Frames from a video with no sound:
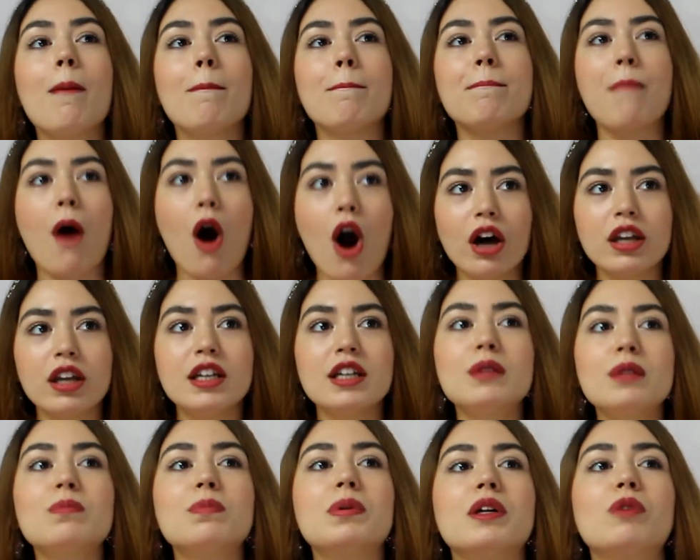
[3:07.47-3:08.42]

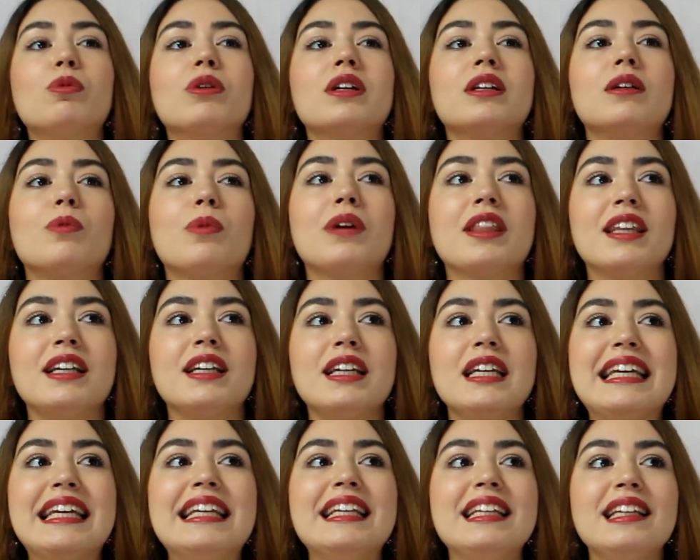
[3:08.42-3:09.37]
Modern, but with an
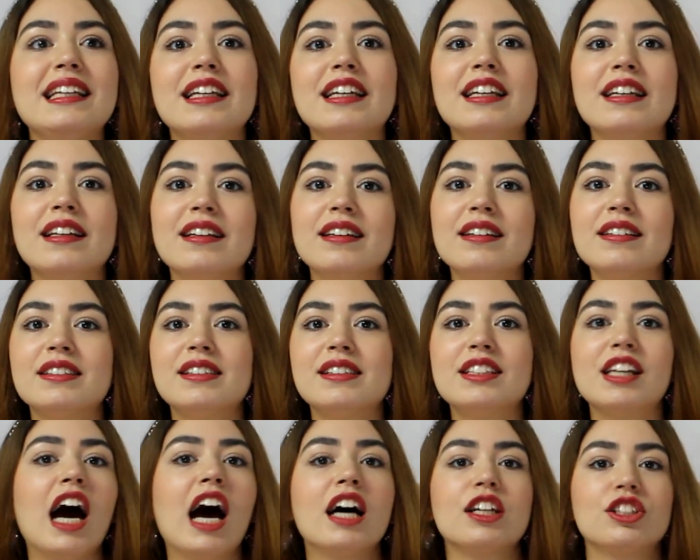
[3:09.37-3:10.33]
Indian
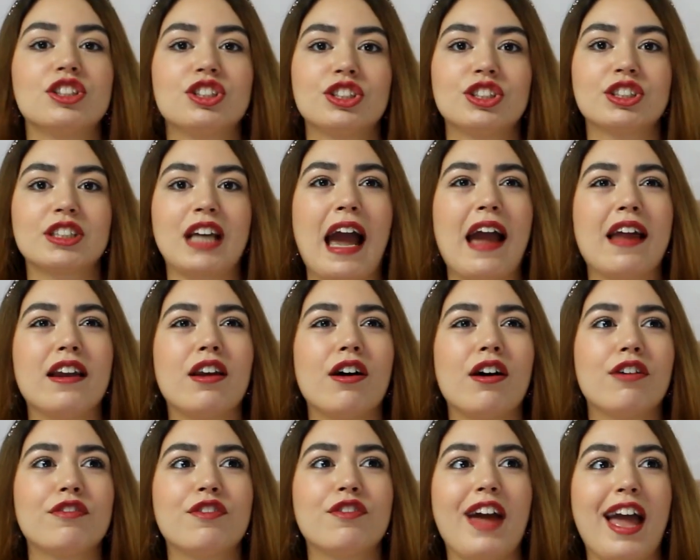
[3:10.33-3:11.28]
touch, kind
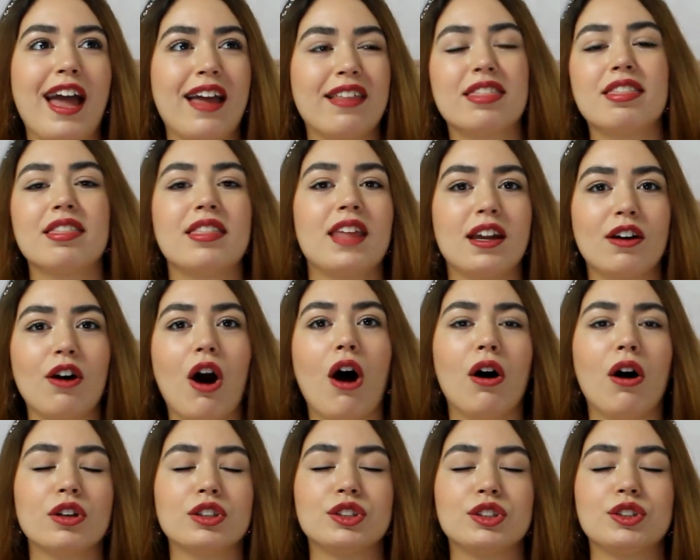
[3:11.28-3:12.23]
of ethnic
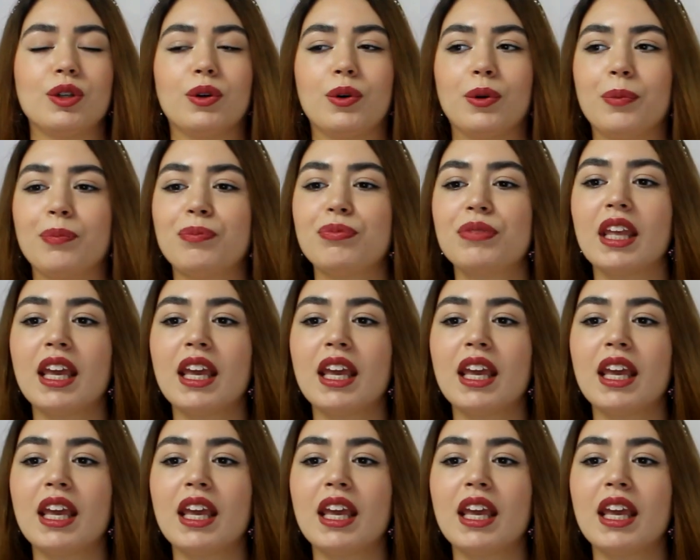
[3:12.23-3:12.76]
also.